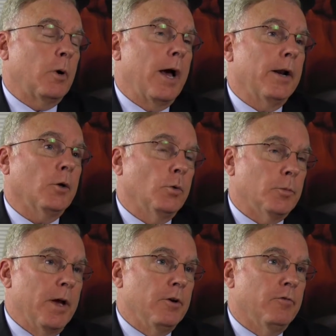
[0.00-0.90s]
product
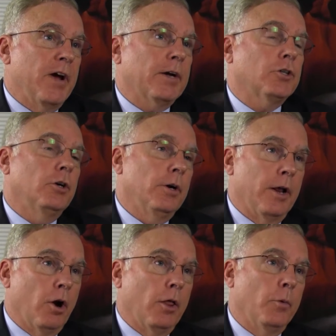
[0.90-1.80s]
was manufactured
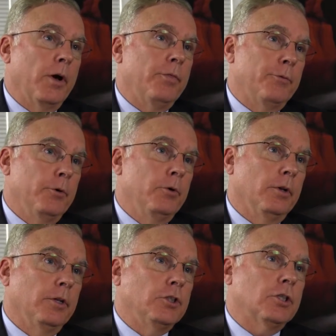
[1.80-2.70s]
and all the way through
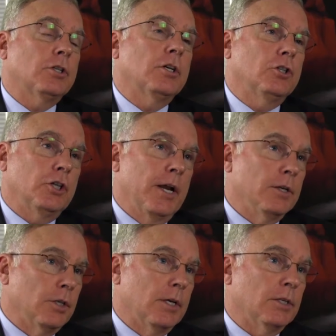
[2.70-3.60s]
the logistics chain
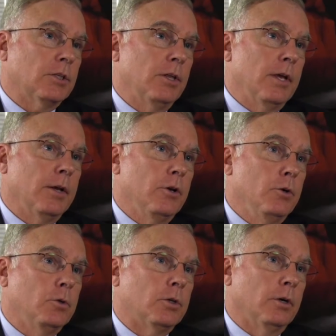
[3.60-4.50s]
as it gets to the end
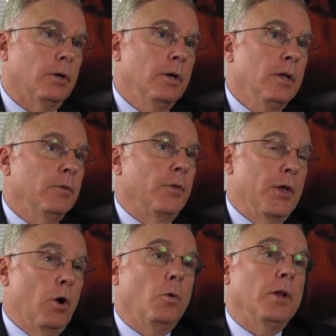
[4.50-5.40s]
user, that
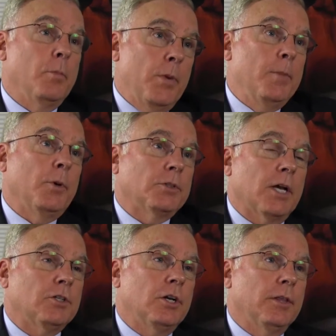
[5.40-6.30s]
the only people
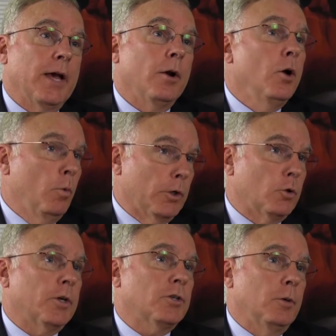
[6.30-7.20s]
touching that were
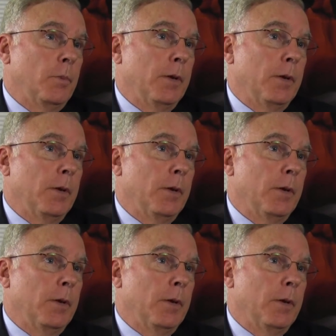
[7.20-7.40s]
trusted